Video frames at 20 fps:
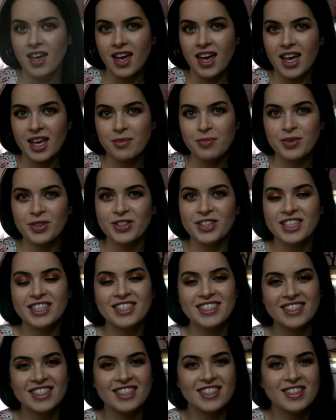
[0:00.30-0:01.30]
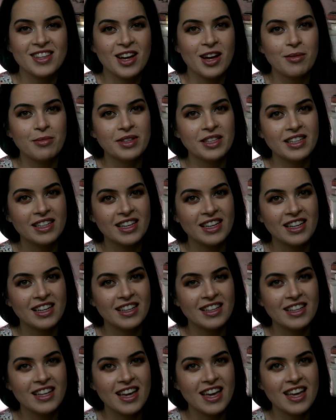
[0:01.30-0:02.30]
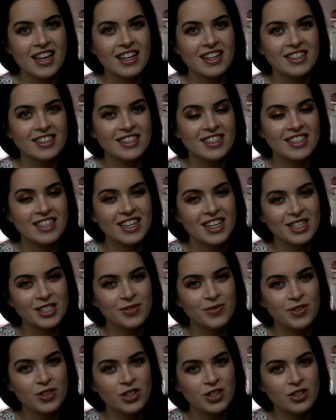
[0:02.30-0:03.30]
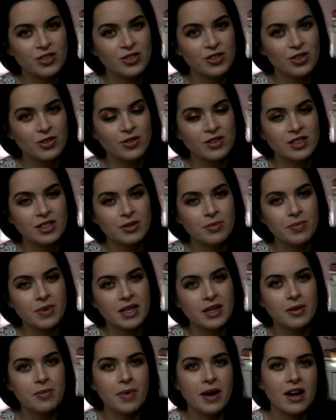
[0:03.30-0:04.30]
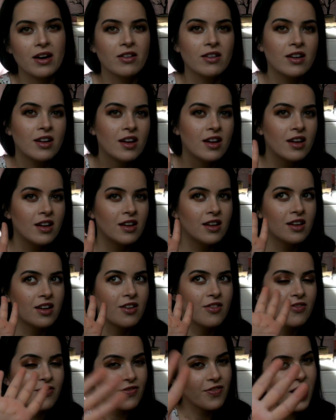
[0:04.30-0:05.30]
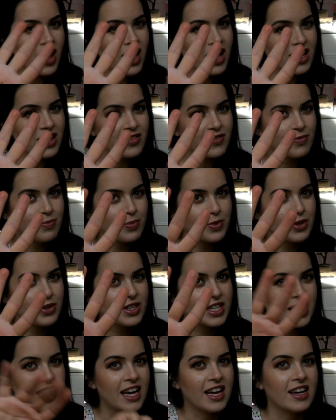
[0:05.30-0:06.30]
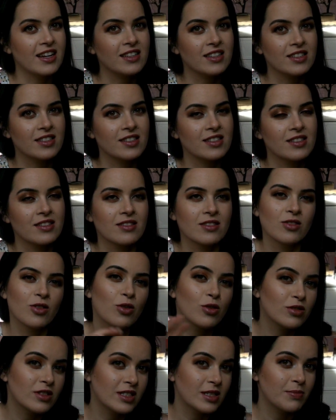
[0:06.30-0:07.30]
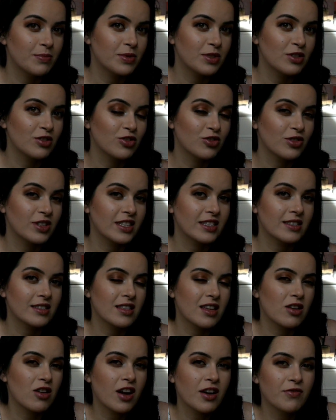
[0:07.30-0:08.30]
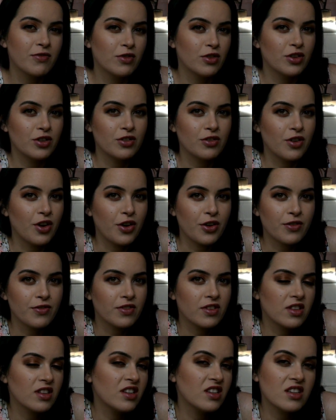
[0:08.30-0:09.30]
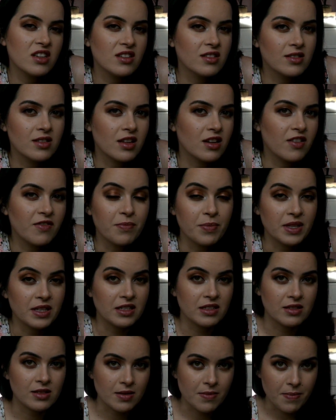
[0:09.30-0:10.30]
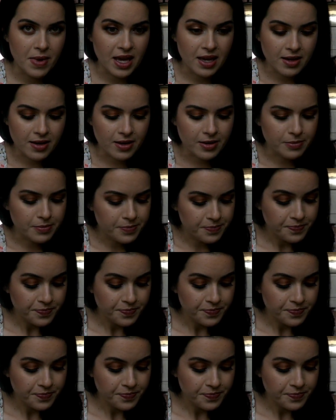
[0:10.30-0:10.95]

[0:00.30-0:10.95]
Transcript: Hey beauties, it's Carmen again, and today's video is going to be about 5 beauty hacks or tips and tricks that I've learned over the years that I've been into makeup.